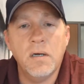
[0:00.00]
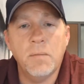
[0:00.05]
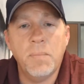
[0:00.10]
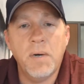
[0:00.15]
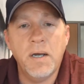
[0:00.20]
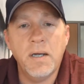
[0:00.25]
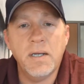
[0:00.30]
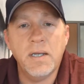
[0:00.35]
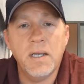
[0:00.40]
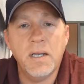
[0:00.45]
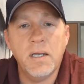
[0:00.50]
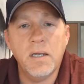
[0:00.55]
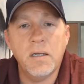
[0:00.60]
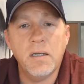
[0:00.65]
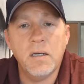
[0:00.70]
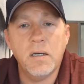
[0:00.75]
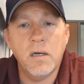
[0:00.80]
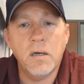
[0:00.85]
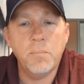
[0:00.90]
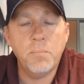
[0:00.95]
by
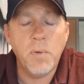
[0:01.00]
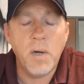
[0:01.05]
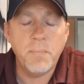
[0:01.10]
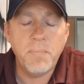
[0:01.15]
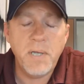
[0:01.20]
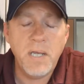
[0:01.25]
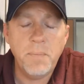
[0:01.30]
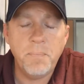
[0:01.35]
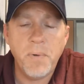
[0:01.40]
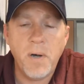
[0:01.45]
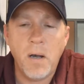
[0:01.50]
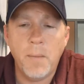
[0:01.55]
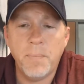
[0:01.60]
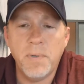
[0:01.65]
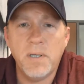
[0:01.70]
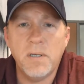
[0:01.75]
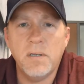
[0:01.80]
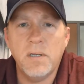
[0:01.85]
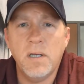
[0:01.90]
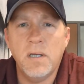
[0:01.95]
getting my PEEP up,
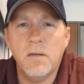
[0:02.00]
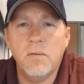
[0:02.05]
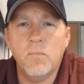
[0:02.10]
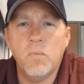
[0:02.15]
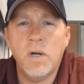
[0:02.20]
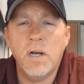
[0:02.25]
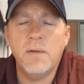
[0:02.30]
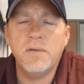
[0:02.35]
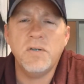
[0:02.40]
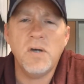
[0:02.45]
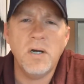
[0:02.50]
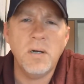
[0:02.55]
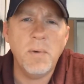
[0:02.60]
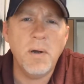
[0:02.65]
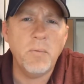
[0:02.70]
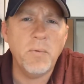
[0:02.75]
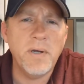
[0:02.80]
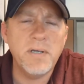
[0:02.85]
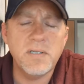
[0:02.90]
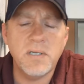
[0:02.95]
and when I talk
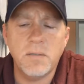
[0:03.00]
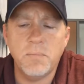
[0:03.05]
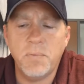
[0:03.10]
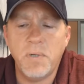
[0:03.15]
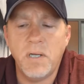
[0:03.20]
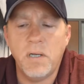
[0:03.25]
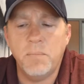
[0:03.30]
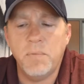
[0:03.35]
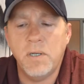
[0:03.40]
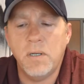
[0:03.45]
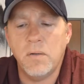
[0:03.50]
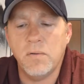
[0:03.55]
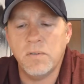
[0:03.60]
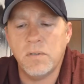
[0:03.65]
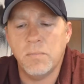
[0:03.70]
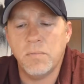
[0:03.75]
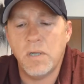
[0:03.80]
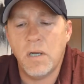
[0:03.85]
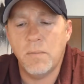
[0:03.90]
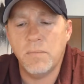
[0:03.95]
about raising the PEEP,
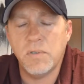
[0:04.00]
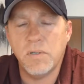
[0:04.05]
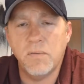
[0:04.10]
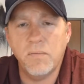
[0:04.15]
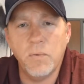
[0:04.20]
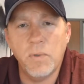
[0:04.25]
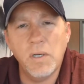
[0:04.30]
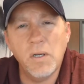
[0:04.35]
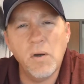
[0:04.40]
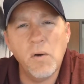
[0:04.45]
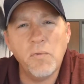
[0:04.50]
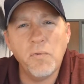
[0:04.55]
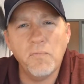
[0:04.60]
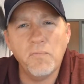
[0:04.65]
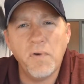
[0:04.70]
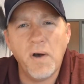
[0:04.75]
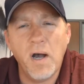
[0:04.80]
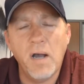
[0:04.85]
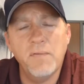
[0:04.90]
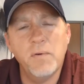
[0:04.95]
sometimes when you go
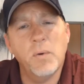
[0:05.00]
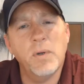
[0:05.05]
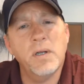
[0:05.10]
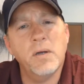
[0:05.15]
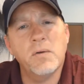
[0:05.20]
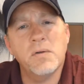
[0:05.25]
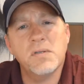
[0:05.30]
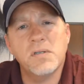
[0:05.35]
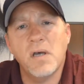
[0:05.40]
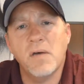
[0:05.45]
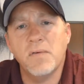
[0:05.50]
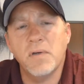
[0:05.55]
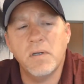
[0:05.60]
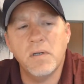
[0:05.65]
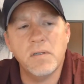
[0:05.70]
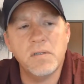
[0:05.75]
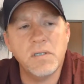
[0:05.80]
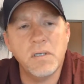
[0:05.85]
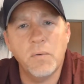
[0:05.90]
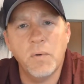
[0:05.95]
from 5, you want to go to 7
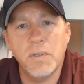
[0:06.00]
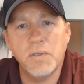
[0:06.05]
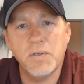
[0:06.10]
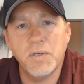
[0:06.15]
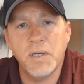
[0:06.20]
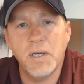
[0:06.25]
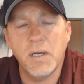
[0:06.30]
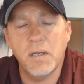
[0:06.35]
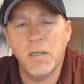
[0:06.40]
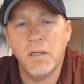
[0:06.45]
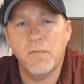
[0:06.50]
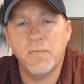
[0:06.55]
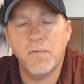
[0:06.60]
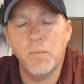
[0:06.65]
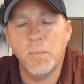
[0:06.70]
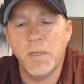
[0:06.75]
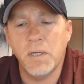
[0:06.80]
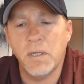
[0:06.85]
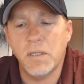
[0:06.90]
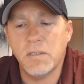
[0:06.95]
and see what you get in a
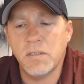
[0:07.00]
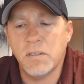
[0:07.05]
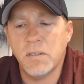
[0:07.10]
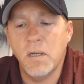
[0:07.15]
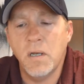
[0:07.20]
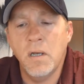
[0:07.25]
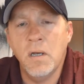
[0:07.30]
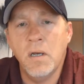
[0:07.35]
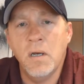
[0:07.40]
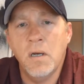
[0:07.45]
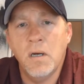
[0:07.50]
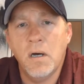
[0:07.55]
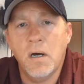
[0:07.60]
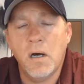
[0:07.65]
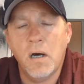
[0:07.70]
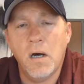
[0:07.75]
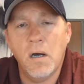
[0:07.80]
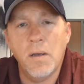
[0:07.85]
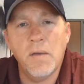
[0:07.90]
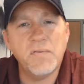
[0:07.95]
few minutes.
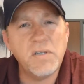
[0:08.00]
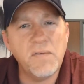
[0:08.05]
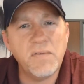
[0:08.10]
If